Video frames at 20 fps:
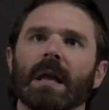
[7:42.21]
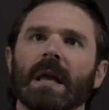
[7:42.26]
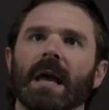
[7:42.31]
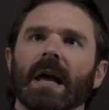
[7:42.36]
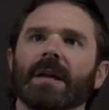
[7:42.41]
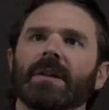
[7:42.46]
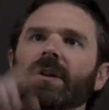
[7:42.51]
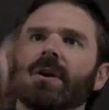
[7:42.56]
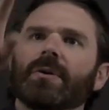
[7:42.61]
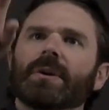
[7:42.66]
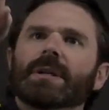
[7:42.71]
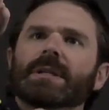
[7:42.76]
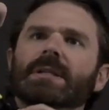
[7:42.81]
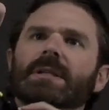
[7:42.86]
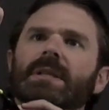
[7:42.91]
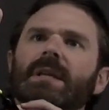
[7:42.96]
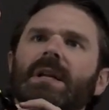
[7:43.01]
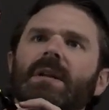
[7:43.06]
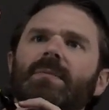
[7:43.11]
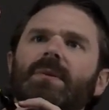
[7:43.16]
And notice
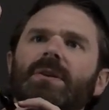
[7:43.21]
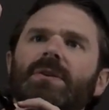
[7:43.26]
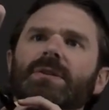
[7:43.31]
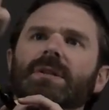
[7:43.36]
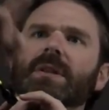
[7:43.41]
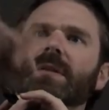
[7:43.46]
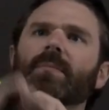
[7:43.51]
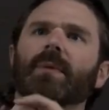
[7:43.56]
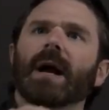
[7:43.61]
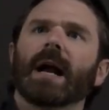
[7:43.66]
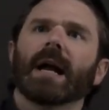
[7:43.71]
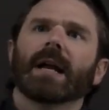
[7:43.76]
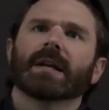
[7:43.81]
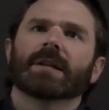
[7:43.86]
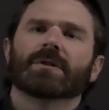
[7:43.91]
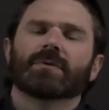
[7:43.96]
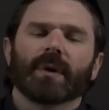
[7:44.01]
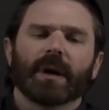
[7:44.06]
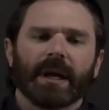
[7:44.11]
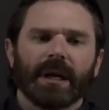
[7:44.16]
that I'm using the
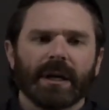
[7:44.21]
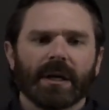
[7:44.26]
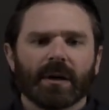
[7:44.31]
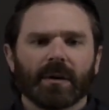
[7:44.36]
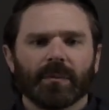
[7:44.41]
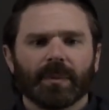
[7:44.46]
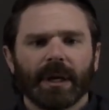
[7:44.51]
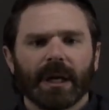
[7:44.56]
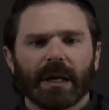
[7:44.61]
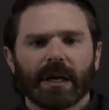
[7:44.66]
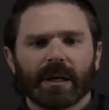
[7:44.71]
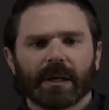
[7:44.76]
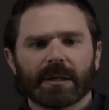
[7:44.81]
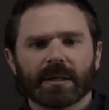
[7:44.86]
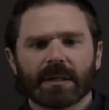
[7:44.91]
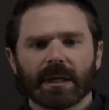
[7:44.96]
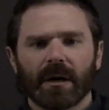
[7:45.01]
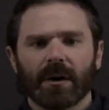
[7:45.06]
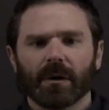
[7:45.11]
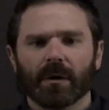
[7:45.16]
brackets right here because
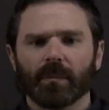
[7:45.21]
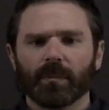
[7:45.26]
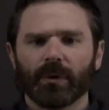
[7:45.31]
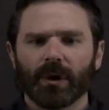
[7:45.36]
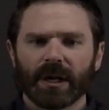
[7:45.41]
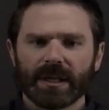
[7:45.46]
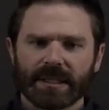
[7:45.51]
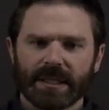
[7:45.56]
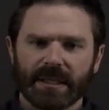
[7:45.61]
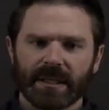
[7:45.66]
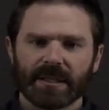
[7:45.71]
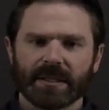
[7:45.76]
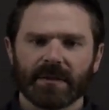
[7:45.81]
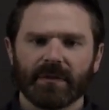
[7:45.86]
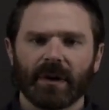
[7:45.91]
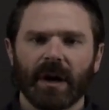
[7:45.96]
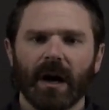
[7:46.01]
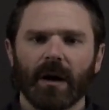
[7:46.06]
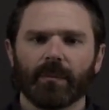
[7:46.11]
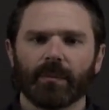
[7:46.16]
our precedence of
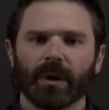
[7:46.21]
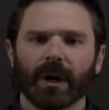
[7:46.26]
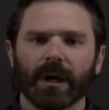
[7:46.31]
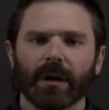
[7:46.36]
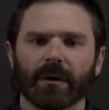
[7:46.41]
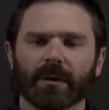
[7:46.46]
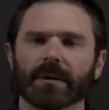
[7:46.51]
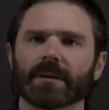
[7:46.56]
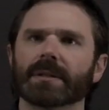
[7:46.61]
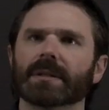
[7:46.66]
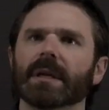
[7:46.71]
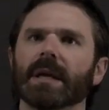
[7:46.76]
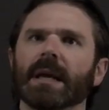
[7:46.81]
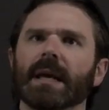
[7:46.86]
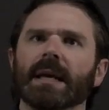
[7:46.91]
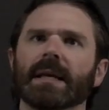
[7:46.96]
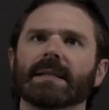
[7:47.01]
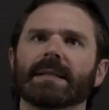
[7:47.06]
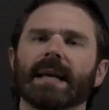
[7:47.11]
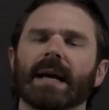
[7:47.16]
operators
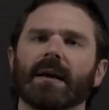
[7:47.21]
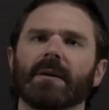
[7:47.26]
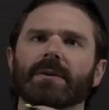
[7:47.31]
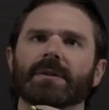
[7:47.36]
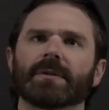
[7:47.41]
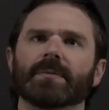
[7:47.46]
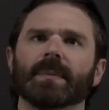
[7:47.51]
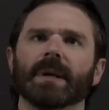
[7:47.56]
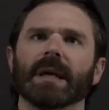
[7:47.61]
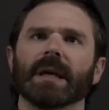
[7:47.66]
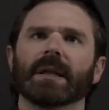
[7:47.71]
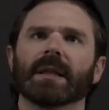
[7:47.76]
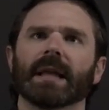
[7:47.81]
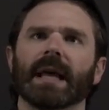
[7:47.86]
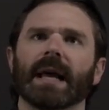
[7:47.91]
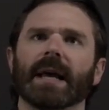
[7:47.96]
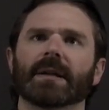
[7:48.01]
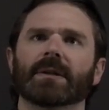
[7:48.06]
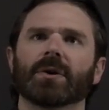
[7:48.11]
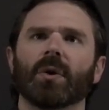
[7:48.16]
tells me
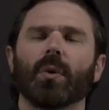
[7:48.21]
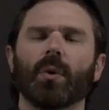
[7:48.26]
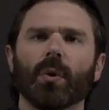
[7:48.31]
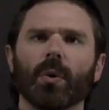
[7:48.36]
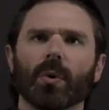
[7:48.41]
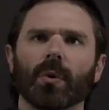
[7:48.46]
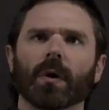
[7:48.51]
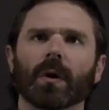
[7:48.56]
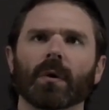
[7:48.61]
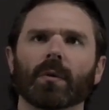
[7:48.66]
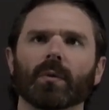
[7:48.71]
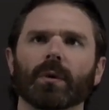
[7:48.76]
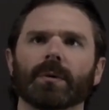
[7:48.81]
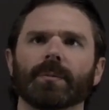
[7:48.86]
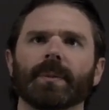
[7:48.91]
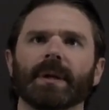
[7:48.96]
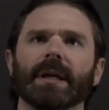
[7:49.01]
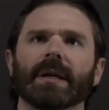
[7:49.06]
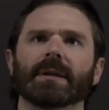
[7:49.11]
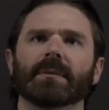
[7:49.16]
that OR would
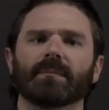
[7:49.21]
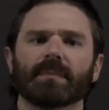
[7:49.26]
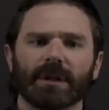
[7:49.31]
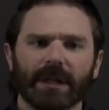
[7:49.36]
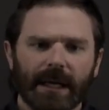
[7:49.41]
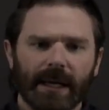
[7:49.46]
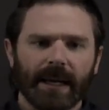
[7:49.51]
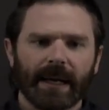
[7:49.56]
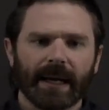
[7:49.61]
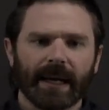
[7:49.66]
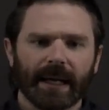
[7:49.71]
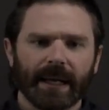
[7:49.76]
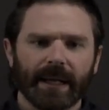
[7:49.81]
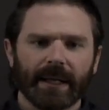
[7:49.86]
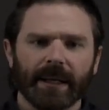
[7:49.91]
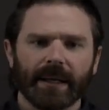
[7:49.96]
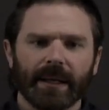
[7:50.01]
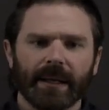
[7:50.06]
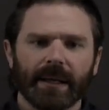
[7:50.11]
be implied